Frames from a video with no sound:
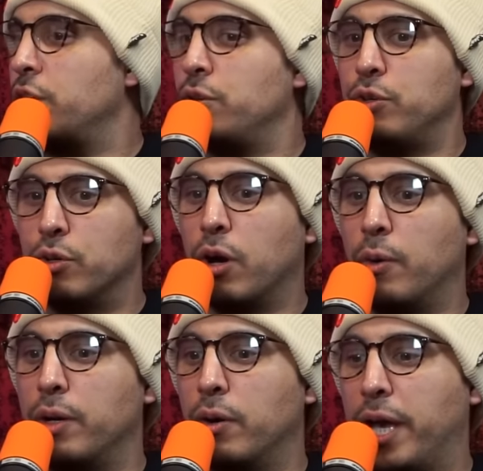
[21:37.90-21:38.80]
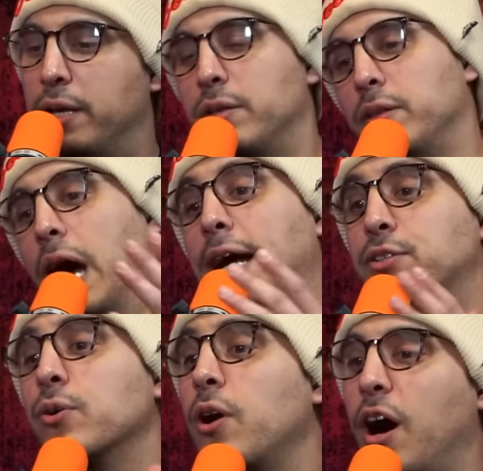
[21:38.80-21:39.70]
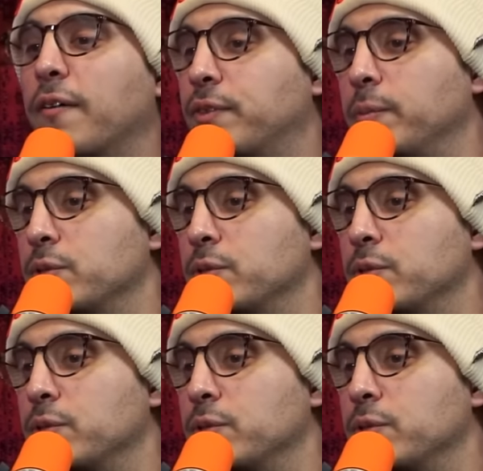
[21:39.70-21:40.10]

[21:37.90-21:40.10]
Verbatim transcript: what do you do? You go in, okay. I turn off the